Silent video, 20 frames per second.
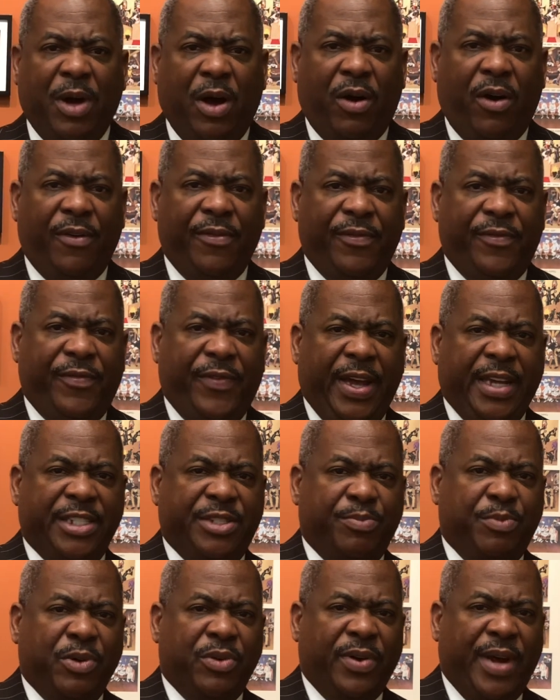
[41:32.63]
on
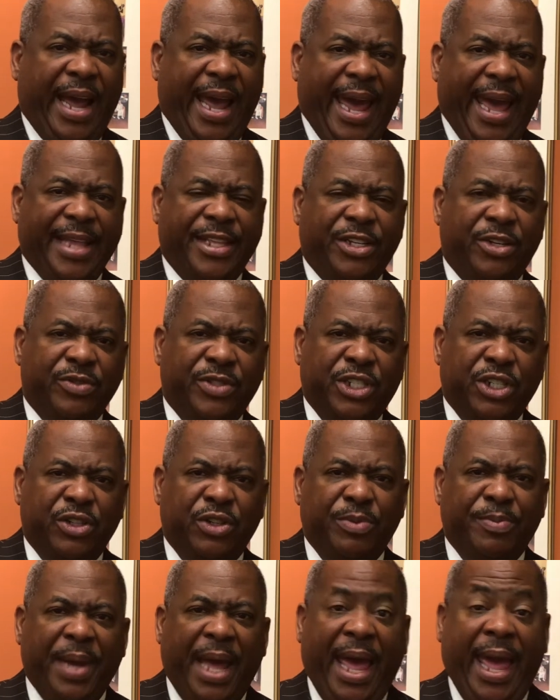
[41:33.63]
Facebook and
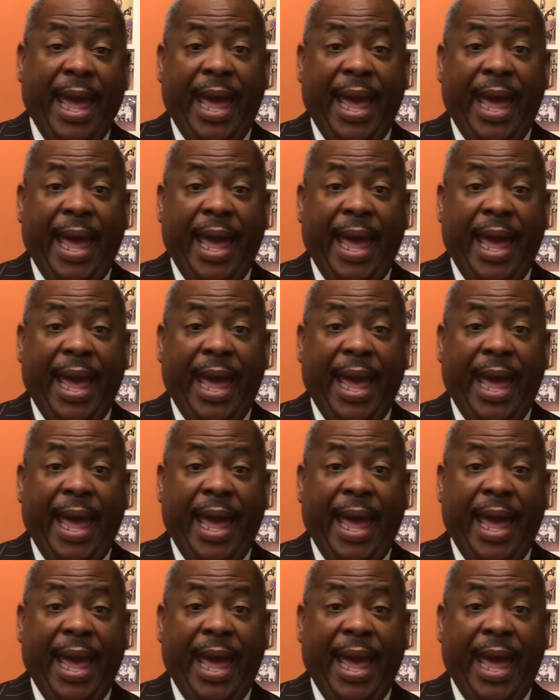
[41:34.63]
YouTube.